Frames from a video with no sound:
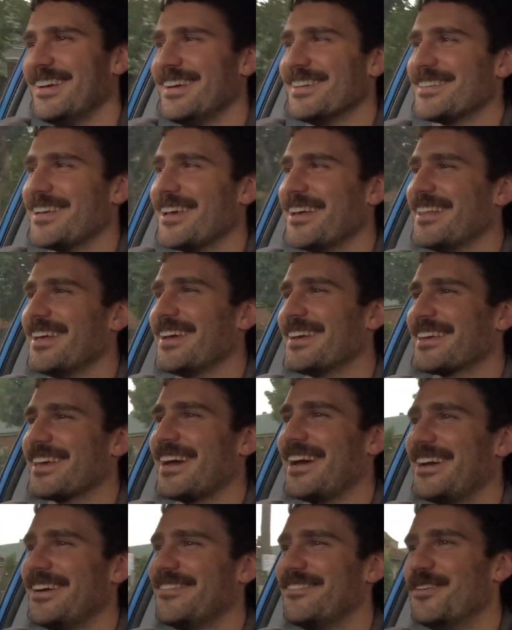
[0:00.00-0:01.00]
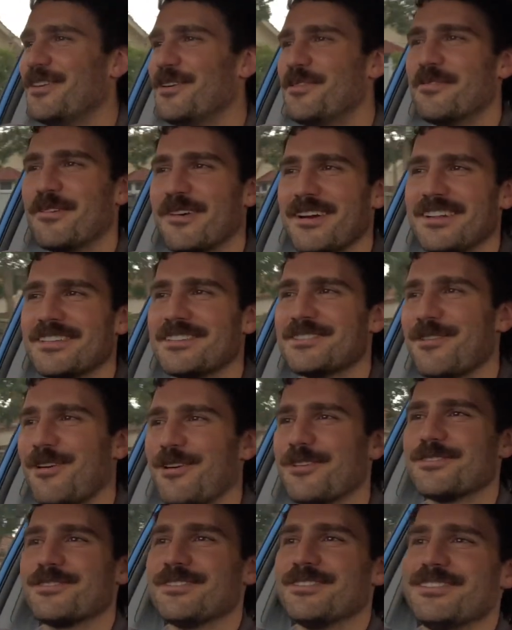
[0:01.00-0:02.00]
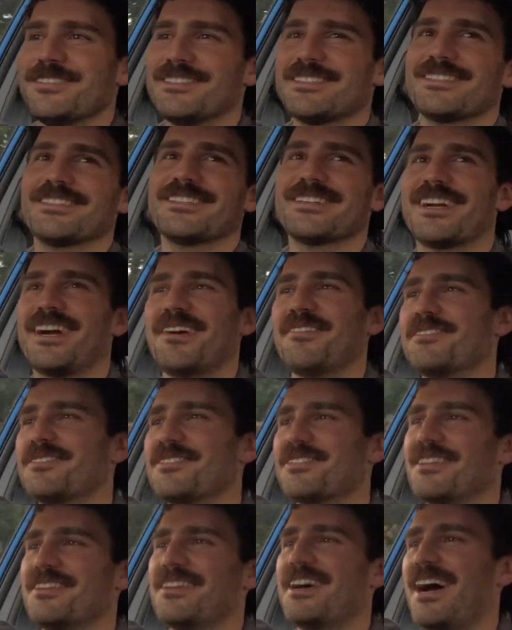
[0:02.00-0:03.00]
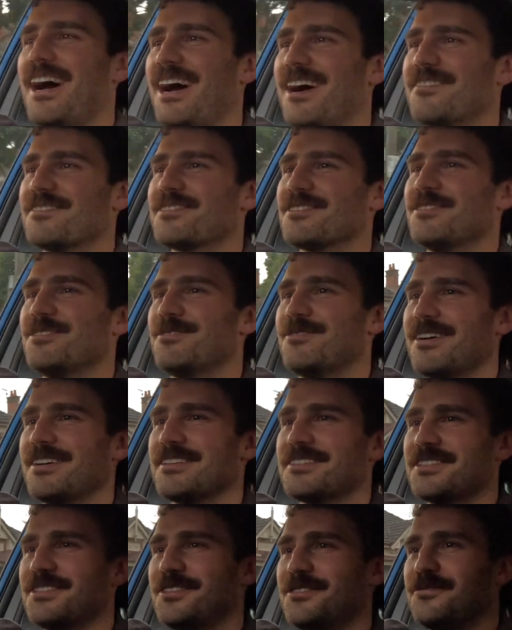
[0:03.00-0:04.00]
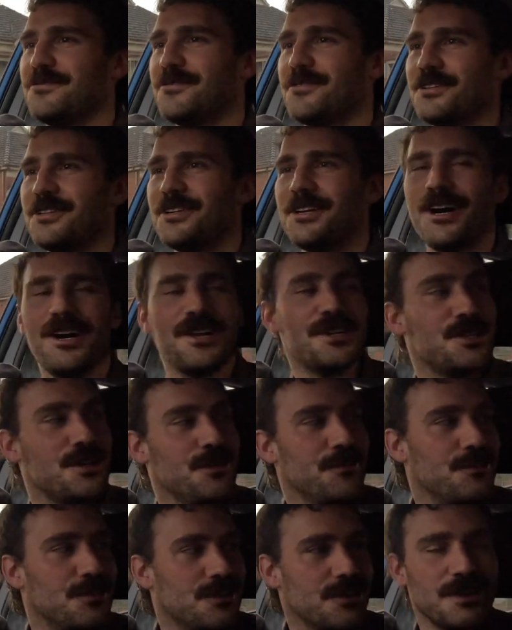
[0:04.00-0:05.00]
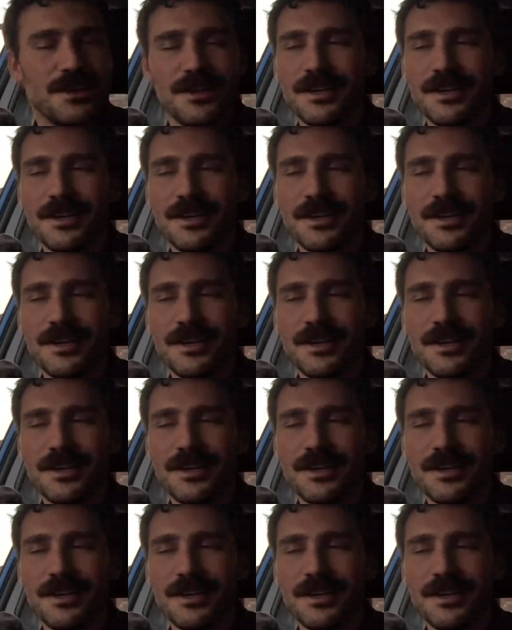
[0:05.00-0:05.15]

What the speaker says: So they came. Uber Eats groceries coming to the absolute rescue for the night shift.